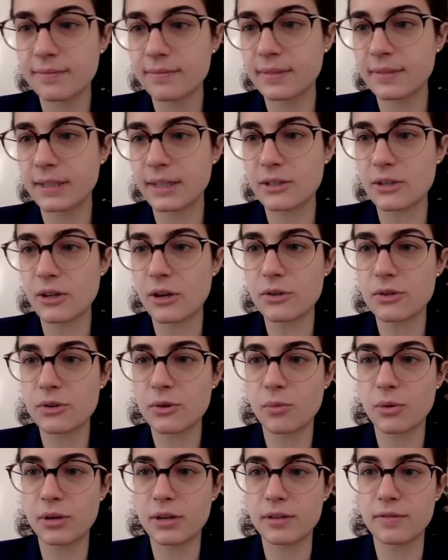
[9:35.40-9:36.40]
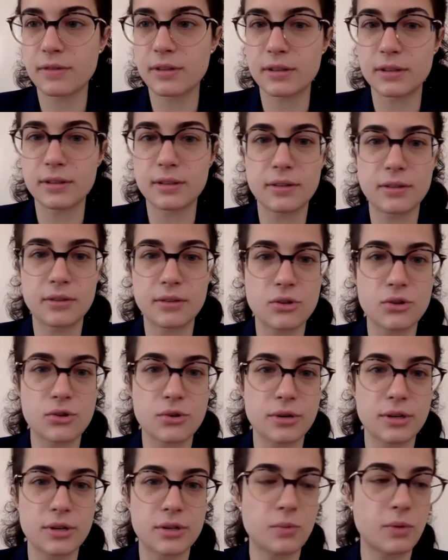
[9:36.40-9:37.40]
It's also one of the
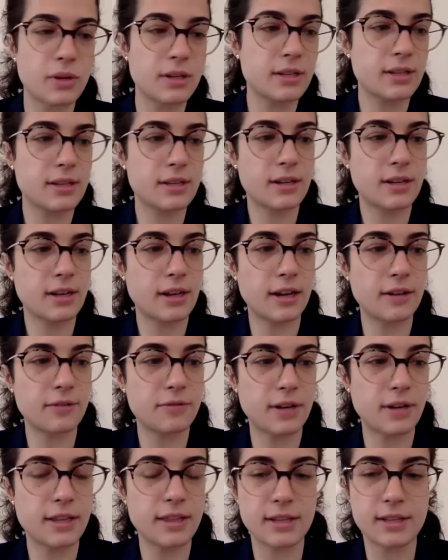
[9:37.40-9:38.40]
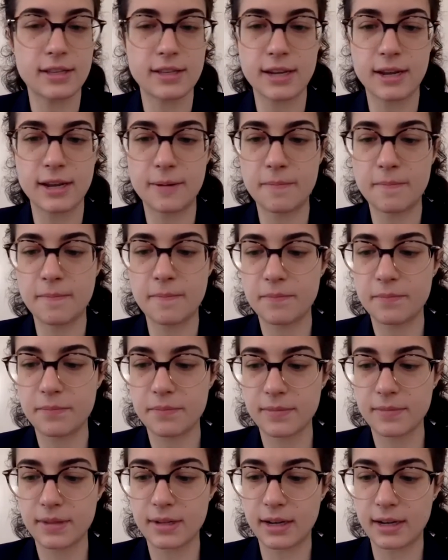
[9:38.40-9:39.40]
shortest ones. I find that some
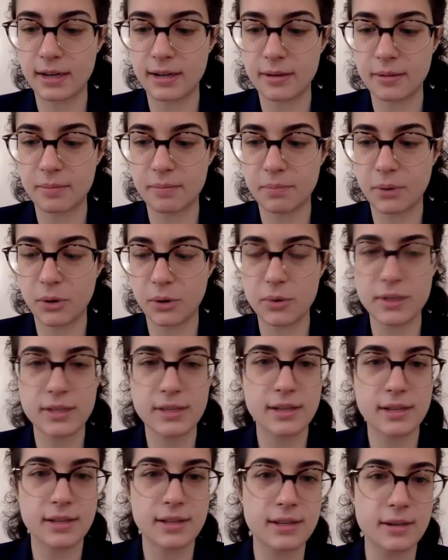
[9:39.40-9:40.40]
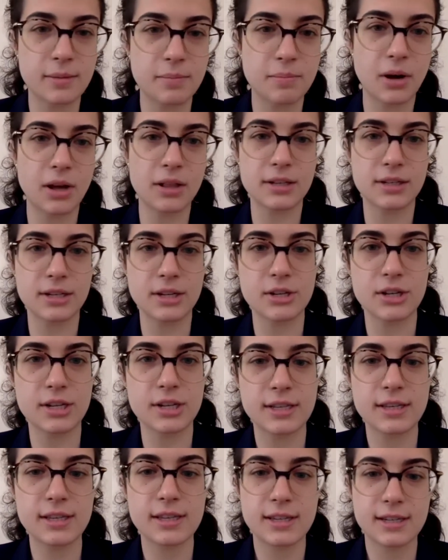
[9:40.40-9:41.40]
poets and some
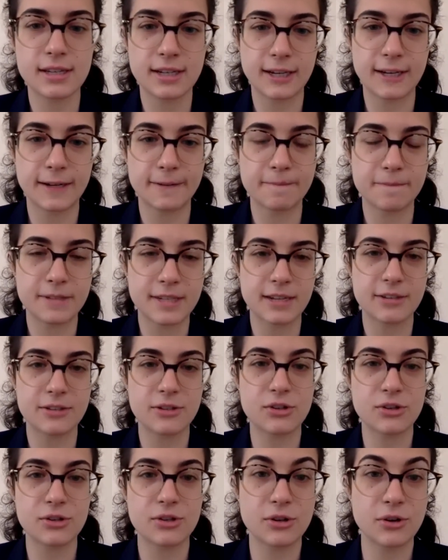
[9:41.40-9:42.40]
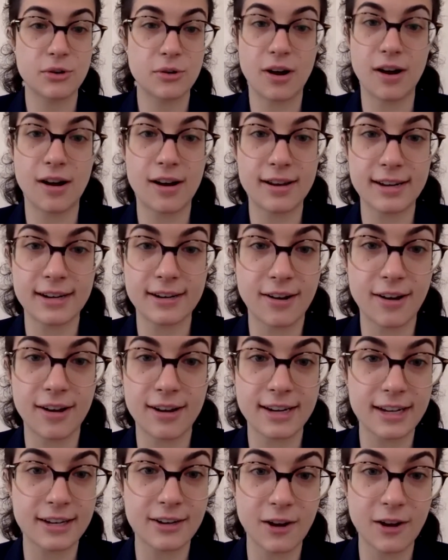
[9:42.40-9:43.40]
politicians tend to just go on and
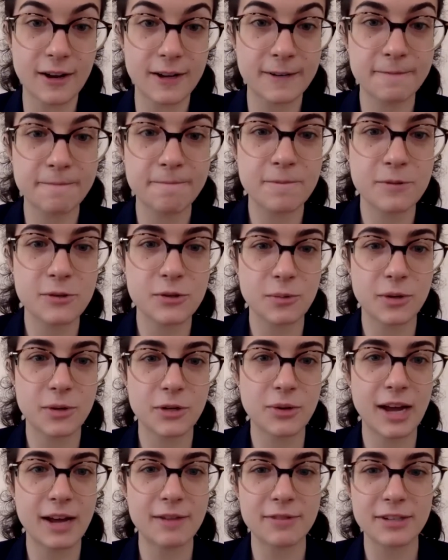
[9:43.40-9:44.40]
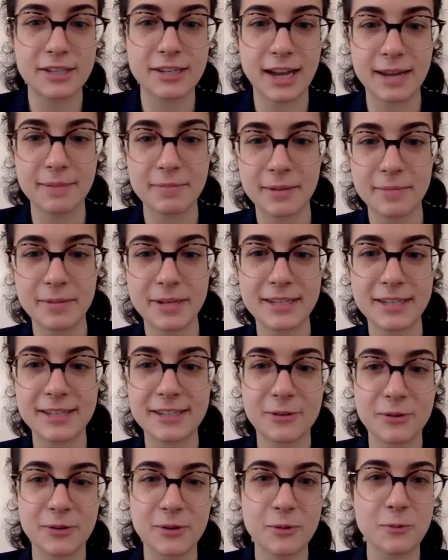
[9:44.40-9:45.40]
on and on. So when you have a time limit
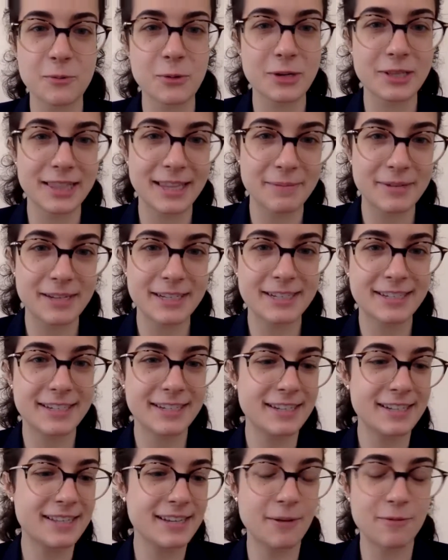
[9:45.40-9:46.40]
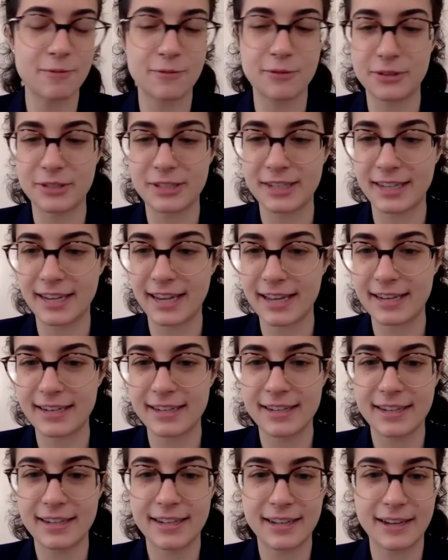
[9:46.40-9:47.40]
or a word limit, it's helpful to get
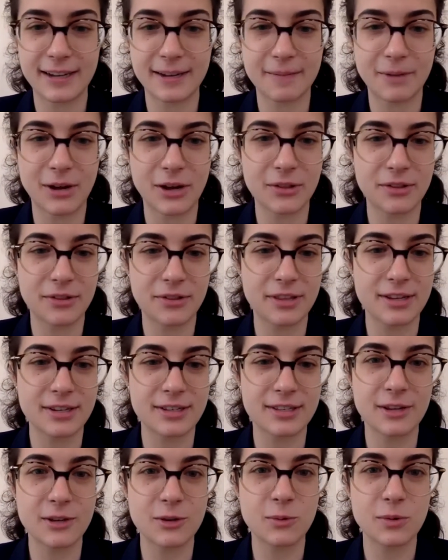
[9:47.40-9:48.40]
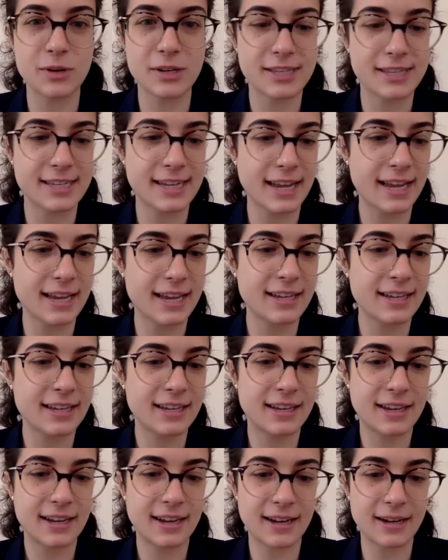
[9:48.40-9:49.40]
all the things that you want to say
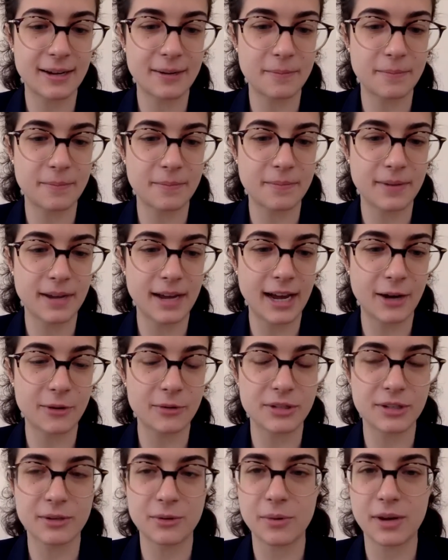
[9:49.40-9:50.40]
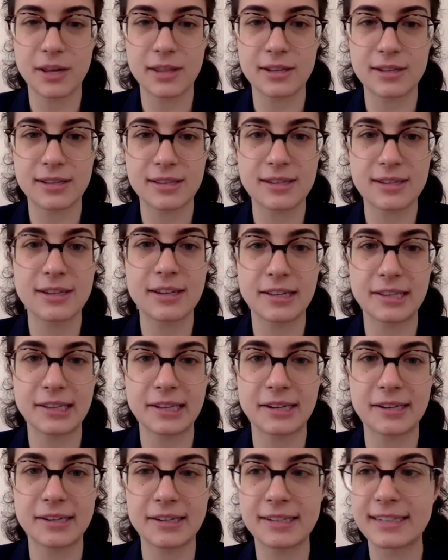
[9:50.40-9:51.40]
out in a way that's
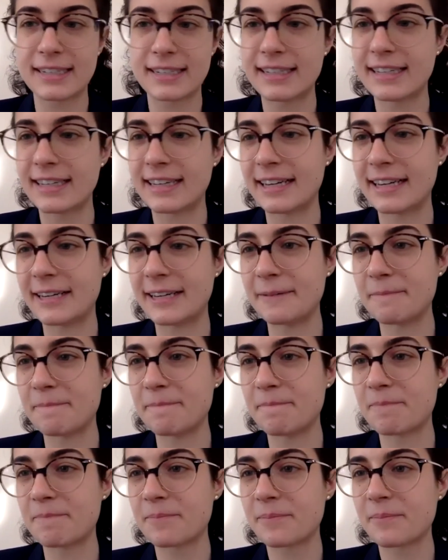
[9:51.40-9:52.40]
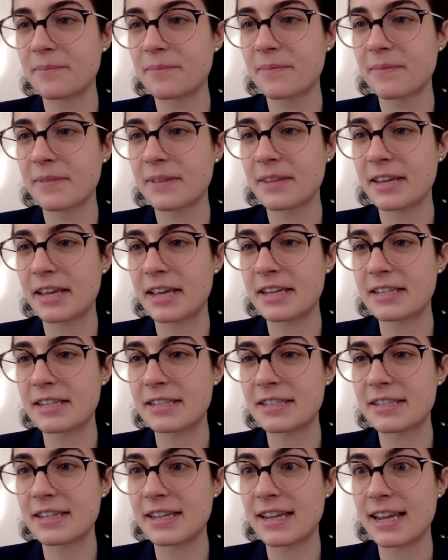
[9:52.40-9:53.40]
clear
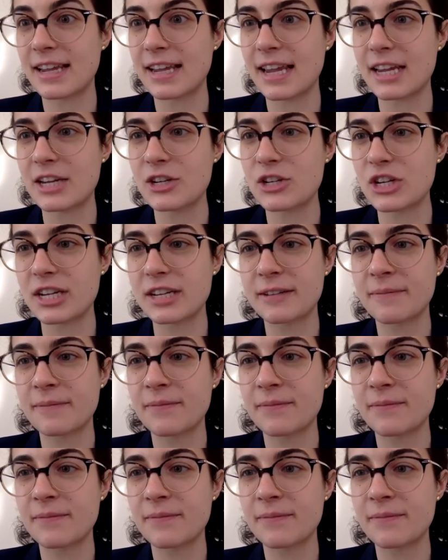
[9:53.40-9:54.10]
and engaging.